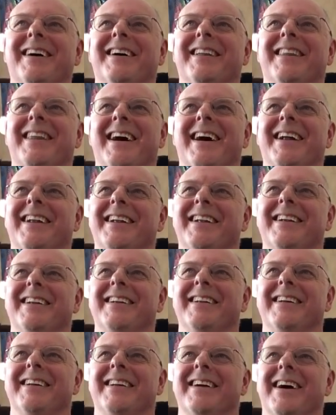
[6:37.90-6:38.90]

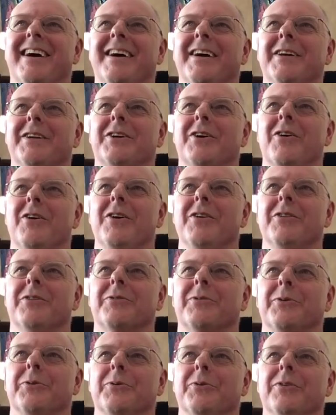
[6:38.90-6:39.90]
that I had gone
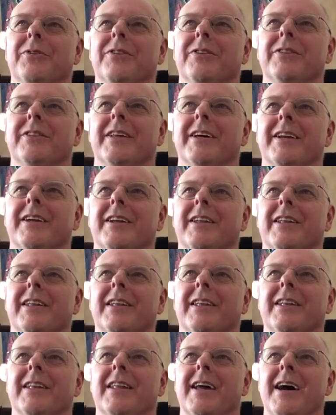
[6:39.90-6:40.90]
through that
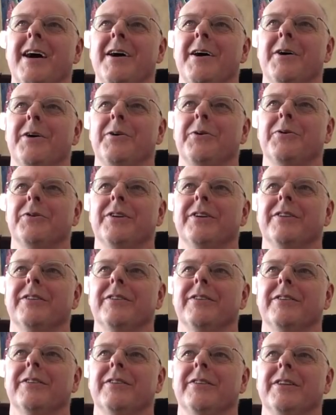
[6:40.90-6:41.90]
allowed
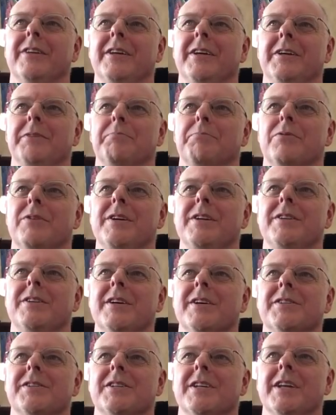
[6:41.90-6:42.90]
the
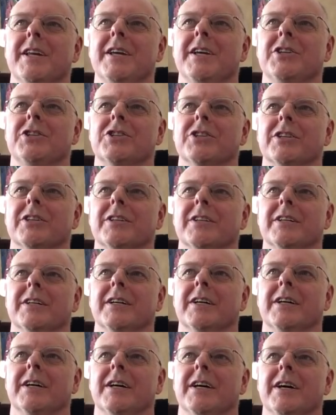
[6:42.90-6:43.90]
predestination
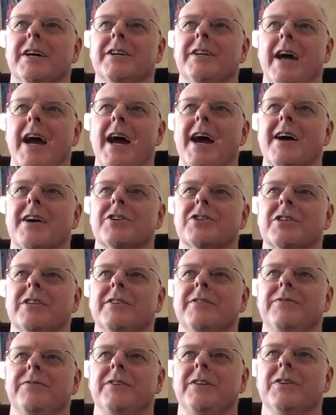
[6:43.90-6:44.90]
to
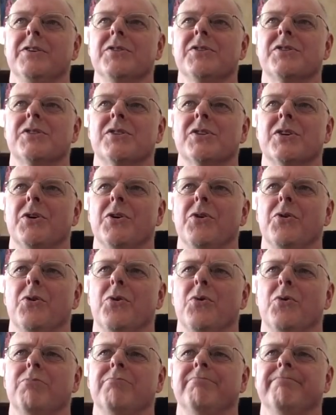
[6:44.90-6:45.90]
actually feel
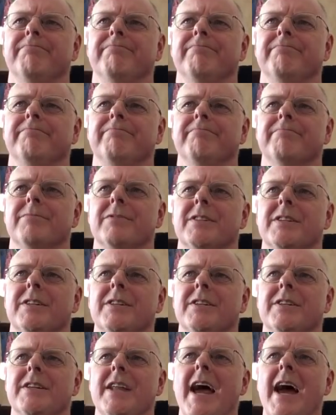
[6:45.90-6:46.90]
so
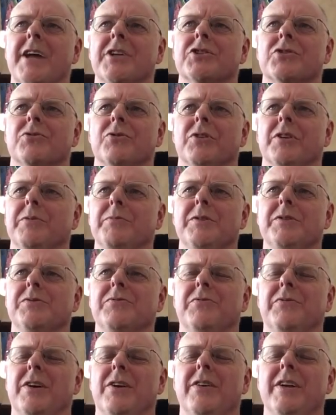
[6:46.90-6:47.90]
natural. It was
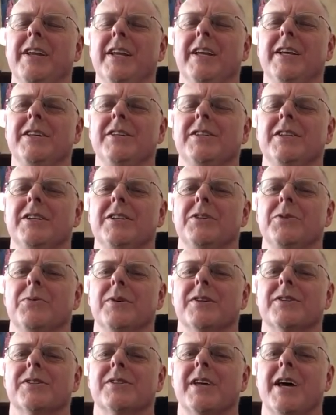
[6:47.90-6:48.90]
very easy to
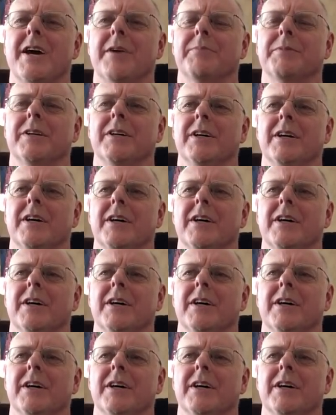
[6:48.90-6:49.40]
accept